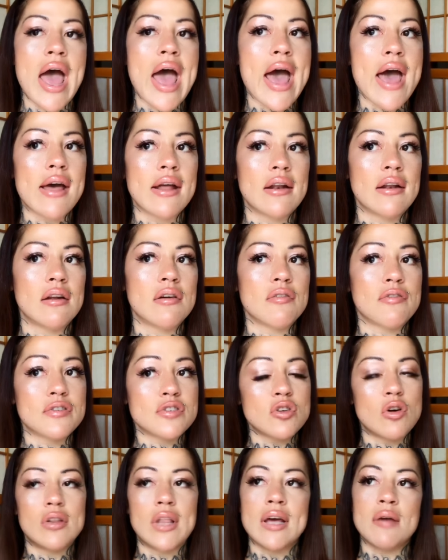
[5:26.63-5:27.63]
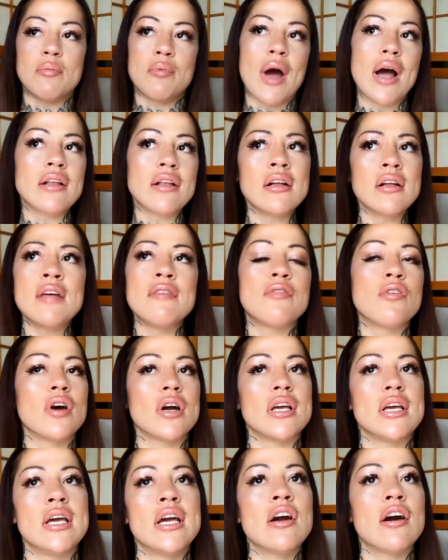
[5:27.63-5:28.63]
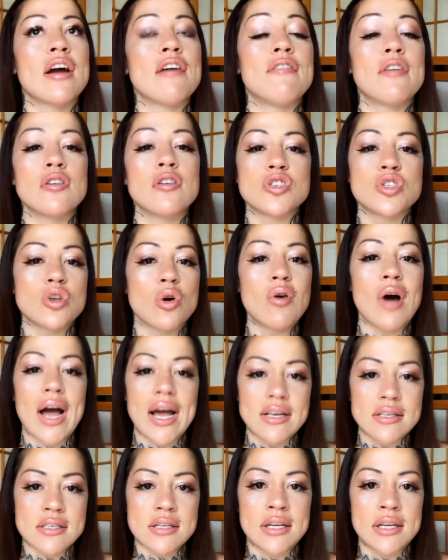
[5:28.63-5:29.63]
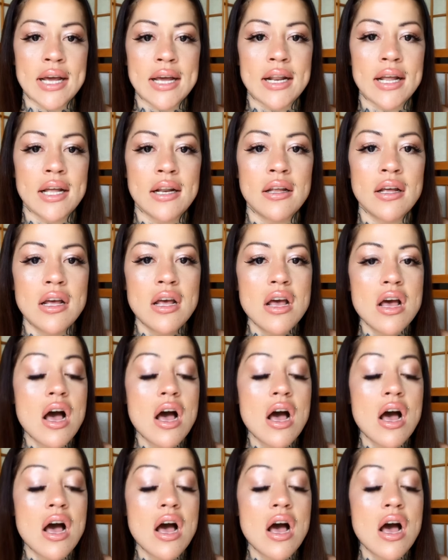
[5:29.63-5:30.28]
And so like practically for a year, I felt so isolated.